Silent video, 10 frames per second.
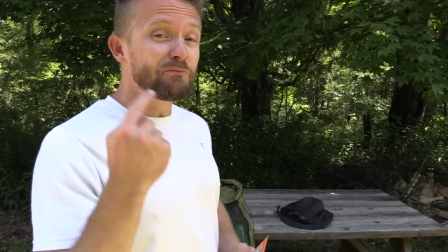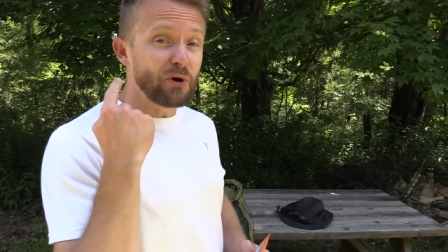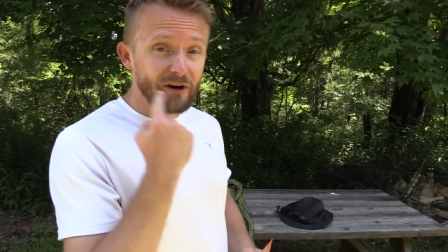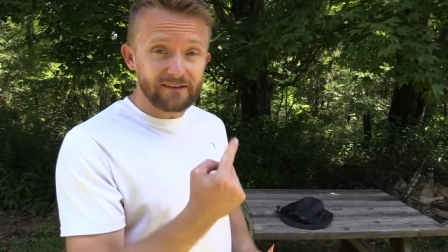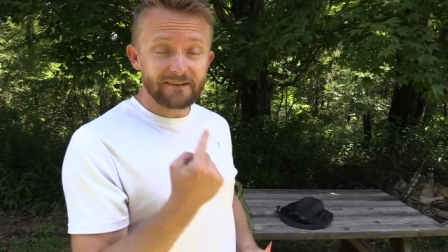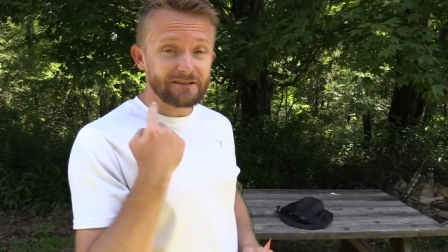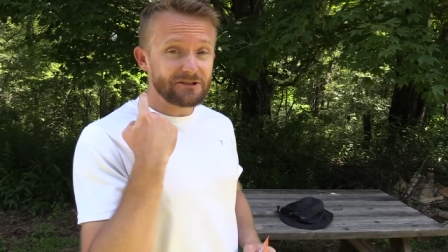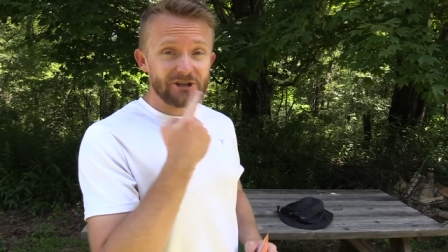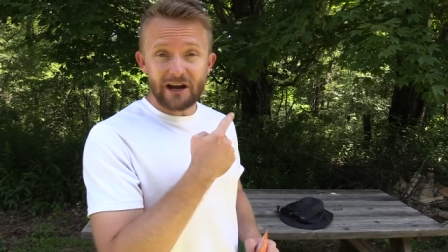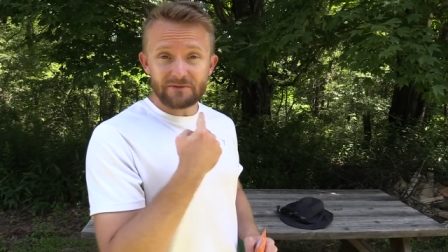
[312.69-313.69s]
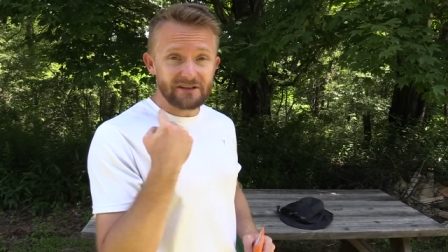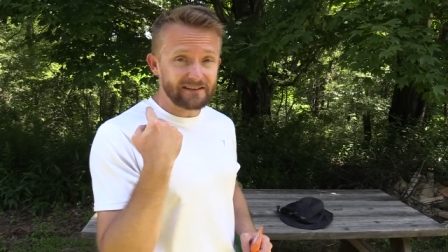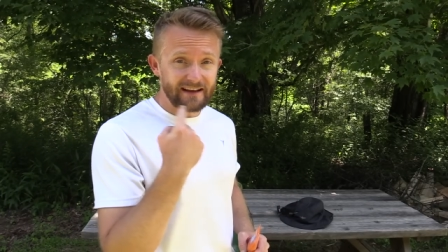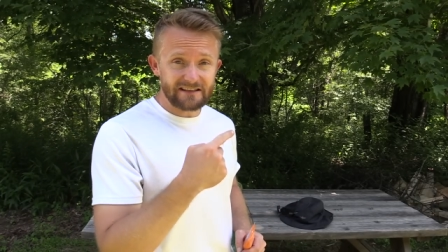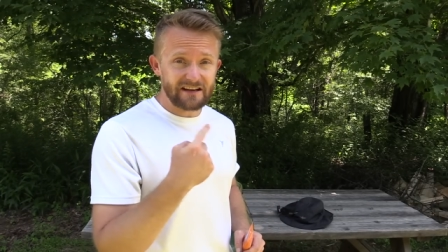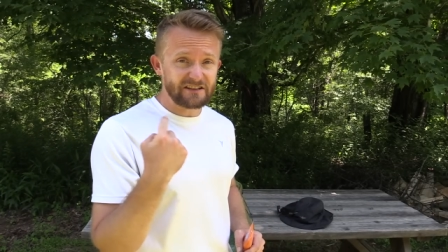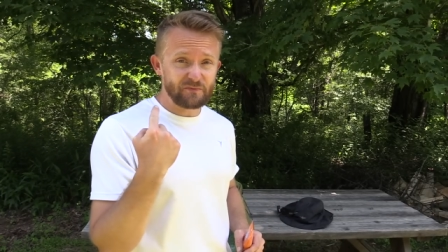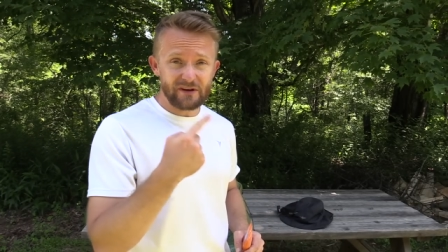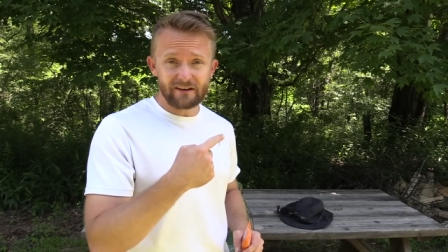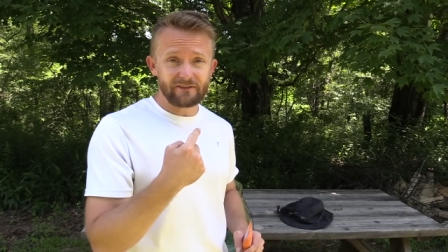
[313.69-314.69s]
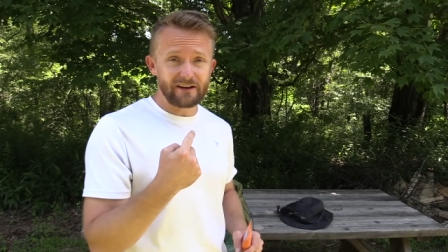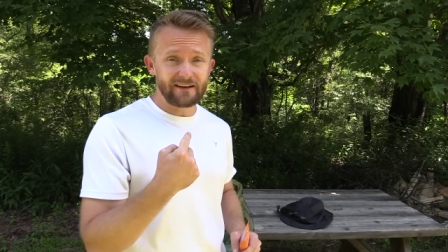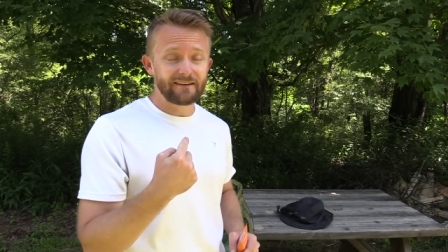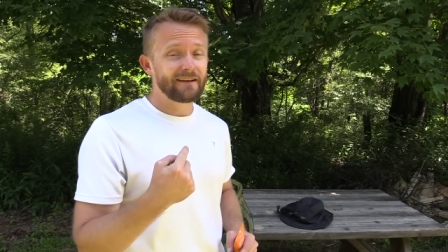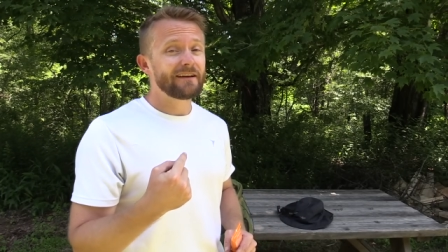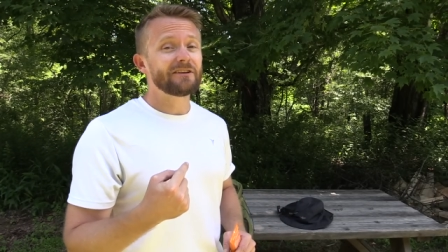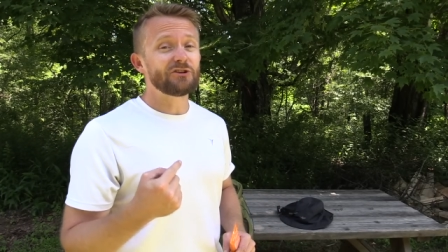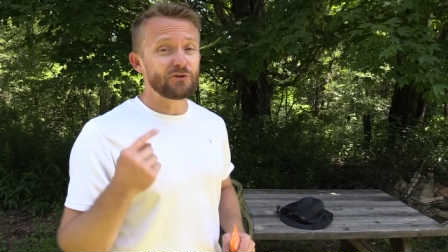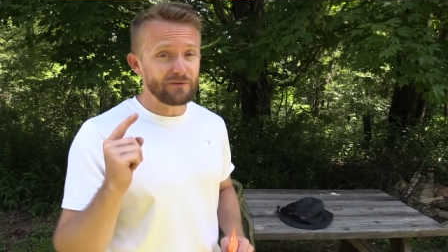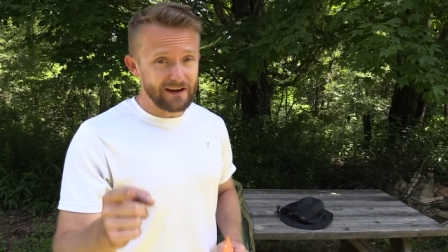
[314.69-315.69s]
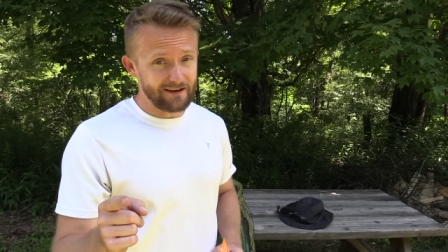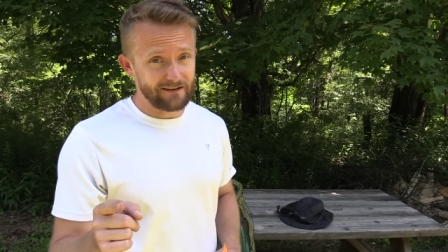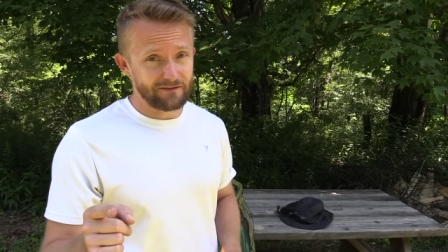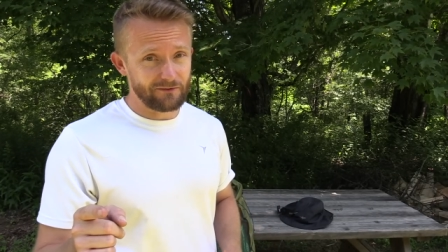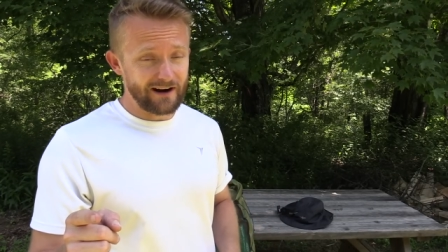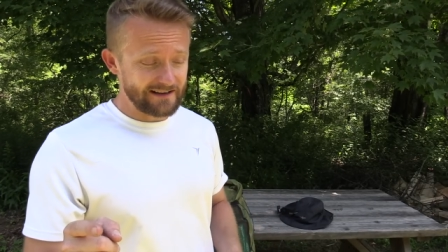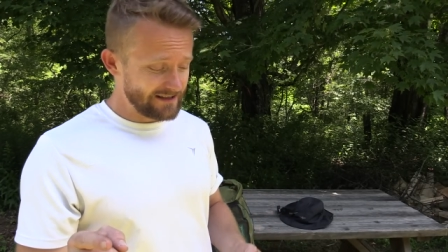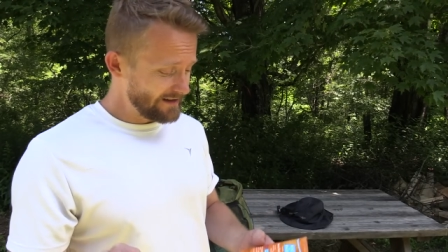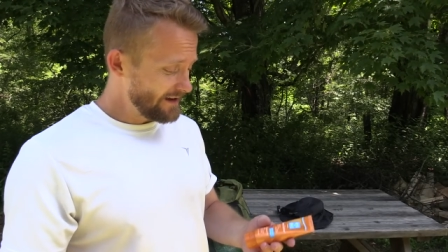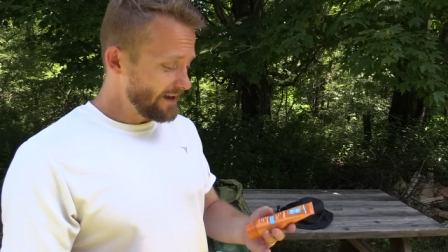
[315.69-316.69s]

Put chapstick that has SPF in it. You need it, right?